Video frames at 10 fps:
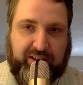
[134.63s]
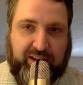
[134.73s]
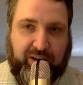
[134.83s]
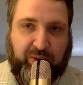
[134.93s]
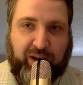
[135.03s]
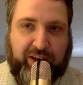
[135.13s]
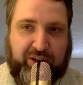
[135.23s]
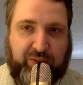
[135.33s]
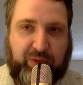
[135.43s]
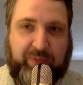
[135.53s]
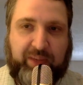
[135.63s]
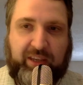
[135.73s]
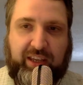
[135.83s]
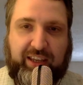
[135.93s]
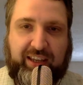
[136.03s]
Why should we
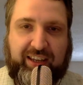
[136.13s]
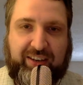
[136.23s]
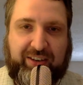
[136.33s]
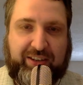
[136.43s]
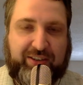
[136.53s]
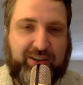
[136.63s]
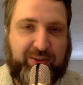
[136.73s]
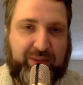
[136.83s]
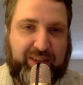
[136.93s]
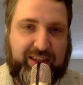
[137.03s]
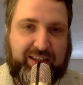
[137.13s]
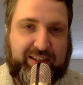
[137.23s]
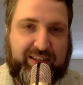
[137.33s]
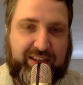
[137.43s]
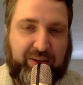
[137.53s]
be concerned with
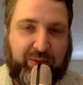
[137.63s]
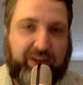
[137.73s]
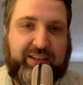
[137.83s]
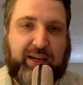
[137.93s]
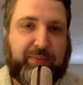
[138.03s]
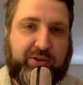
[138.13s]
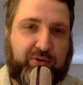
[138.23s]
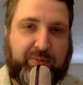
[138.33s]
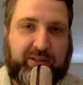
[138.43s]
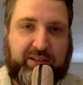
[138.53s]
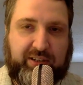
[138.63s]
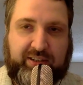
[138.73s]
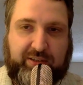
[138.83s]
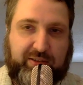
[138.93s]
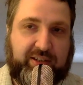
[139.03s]
this? What is
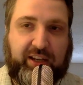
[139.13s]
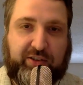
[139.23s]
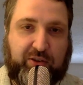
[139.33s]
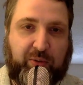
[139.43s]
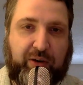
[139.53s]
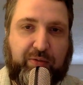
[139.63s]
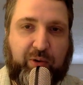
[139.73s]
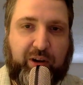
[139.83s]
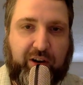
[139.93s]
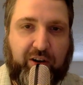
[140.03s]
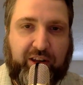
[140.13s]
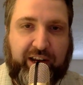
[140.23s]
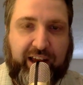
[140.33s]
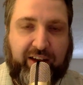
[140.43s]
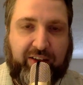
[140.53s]
ECMAScript 6 or whatever we're going to call it
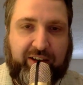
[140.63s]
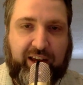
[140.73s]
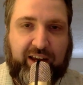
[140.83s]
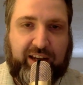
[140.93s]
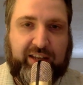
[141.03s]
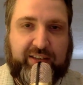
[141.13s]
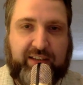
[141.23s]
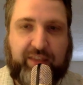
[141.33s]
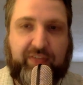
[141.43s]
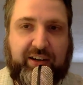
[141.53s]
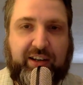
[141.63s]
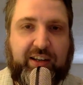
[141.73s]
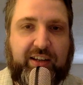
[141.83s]
now, and ES7?